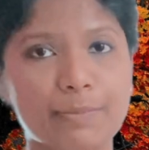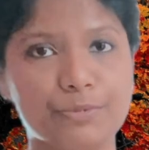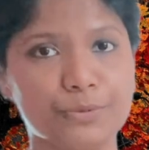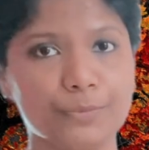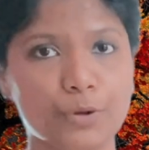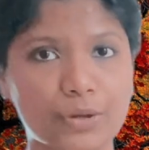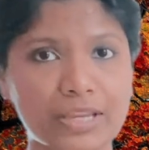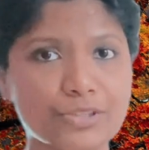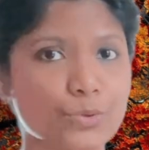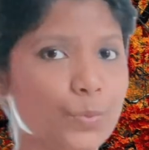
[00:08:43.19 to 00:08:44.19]
to.
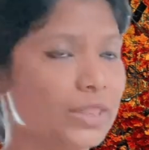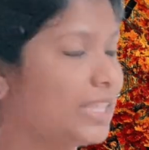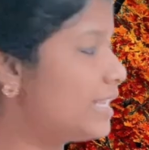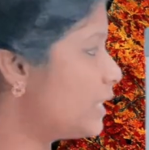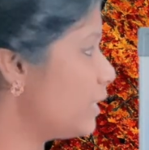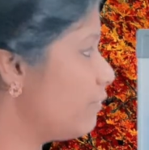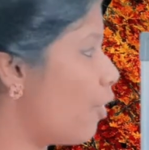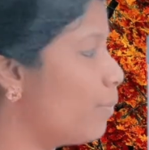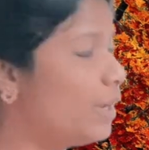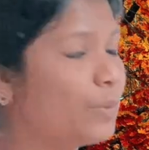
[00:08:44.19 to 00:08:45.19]
Okay, so with this
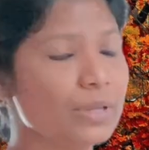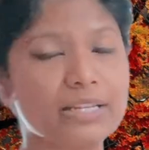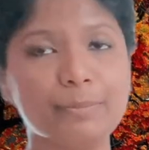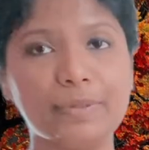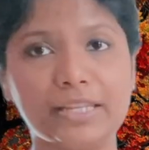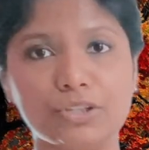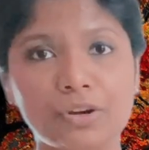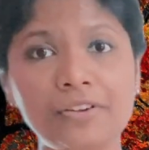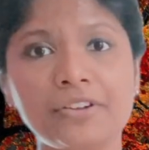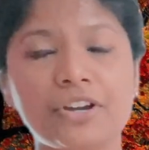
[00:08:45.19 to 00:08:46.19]
formula we complete
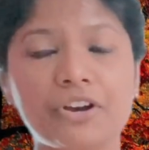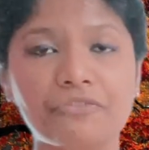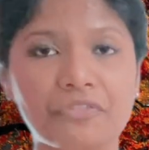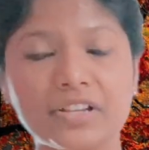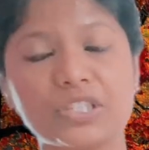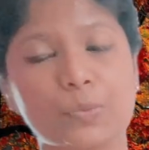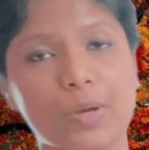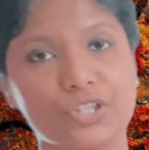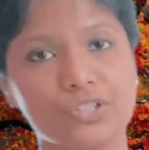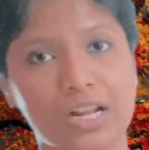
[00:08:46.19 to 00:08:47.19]
your first
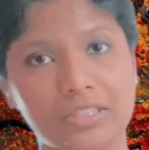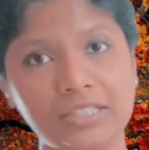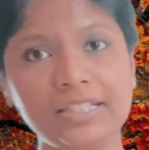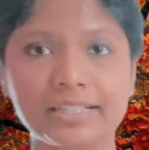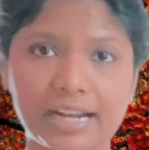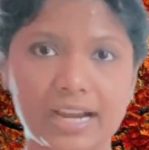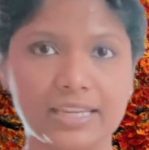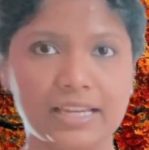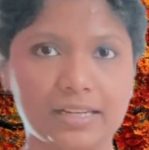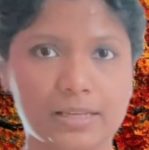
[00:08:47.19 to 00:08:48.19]
question under
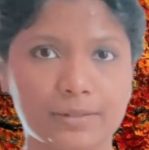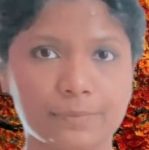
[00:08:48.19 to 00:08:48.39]
IRR.